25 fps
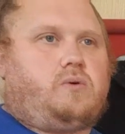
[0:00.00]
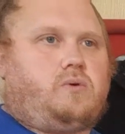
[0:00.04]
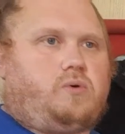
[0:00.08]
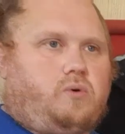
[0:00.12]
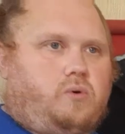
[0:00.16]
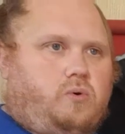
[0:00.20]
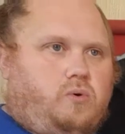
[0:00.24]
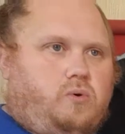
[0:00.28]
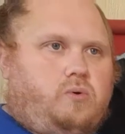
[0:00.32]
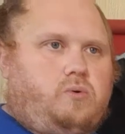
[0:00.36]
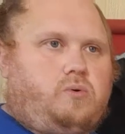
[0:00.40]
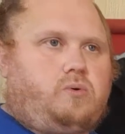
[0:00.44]

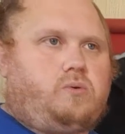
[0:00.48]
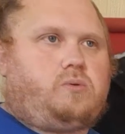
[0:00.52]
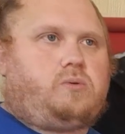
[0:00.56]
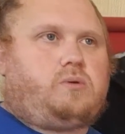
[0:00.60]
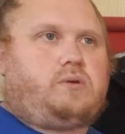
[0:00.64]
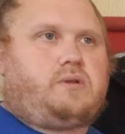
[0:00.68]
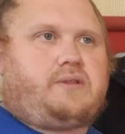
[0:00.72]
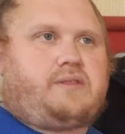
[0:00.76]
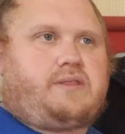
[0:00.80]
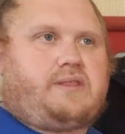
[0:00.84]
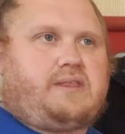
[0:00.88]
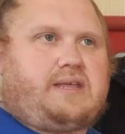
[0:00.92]

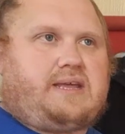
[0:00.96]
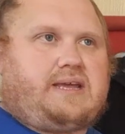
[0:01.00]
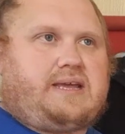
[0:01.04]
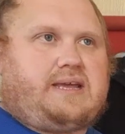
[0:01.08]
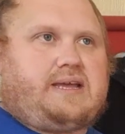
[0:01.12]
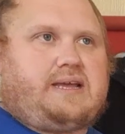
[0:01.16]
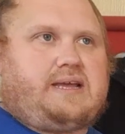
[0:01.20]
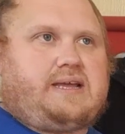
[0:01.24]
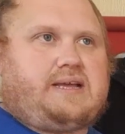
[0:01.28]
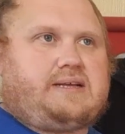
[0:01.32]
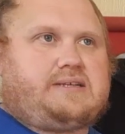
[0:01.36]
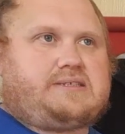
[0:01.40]
all
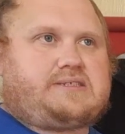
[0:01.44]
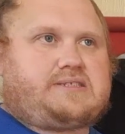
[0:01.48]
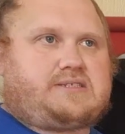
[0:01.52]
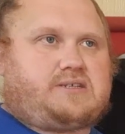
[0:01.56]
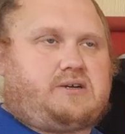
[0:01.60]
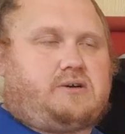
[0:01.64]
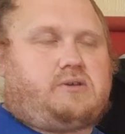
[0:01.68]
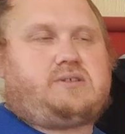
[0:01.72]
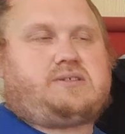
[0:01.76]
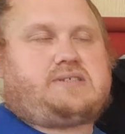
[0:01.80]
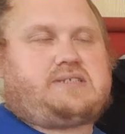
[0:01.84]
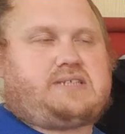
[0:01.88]
their
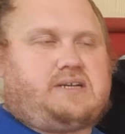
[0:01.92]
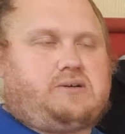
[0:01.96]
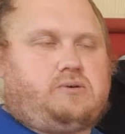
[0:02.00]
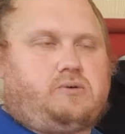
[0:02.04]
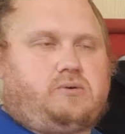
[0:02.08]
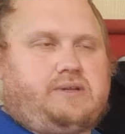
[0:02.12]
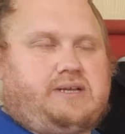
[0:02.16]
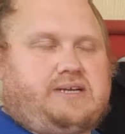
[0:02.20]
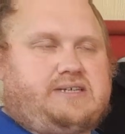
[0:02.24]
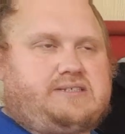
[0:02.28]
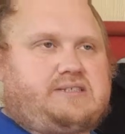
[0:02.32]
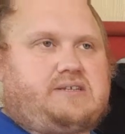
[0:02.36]
stuff, I say
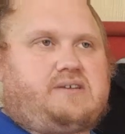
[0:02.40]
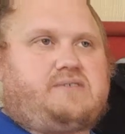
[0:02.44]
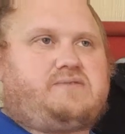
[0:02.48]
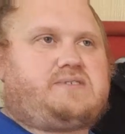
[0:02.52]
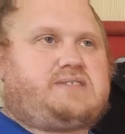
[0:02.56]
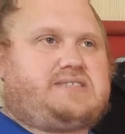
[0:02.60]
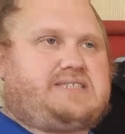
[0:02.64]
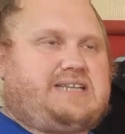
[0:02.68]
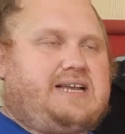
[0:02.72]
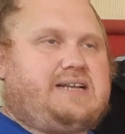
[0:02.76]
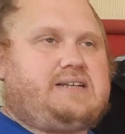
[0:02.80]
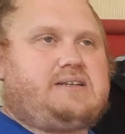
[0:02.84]
all their stuff,
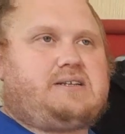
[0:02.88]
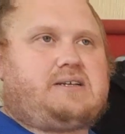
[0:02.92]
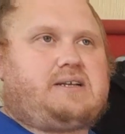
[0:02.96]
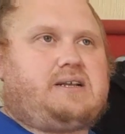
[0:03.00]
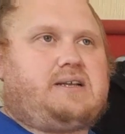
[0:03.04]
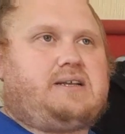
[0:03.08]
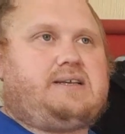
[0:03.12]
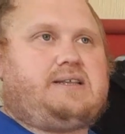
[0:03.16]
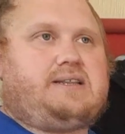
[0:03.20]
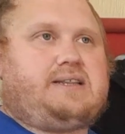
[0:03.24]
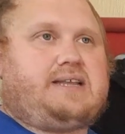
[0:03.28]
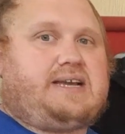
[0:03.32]

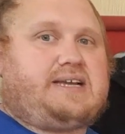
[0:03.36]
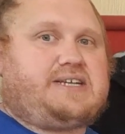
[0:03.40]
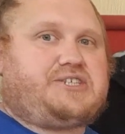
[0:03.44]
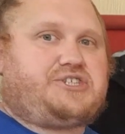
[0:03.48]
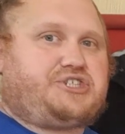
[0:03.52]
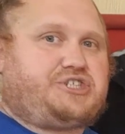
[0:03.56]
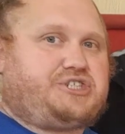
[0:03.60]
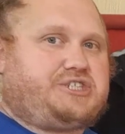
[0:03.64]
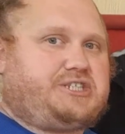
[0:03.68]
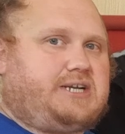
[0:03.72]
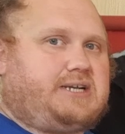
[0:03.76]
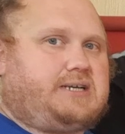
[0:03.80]
technically their
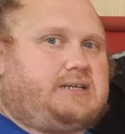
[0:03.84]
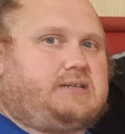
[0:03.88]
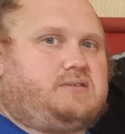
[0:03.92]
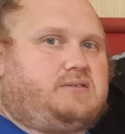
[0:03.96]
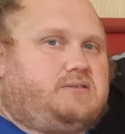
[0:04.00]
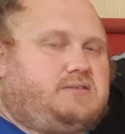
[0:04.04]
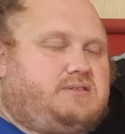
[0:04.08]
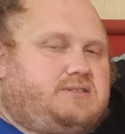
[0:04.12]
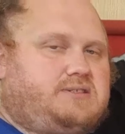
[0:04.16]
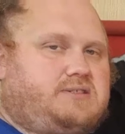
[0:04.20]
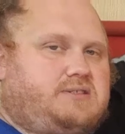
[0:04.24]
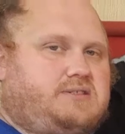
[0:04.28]

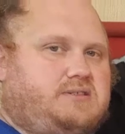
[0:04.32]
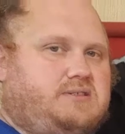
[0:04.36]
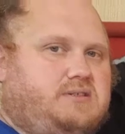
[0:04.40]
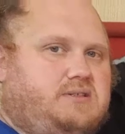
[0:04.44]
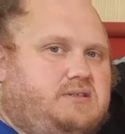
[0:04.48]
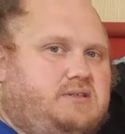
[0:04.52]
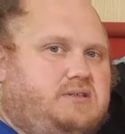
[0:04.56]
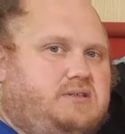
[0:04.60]
shells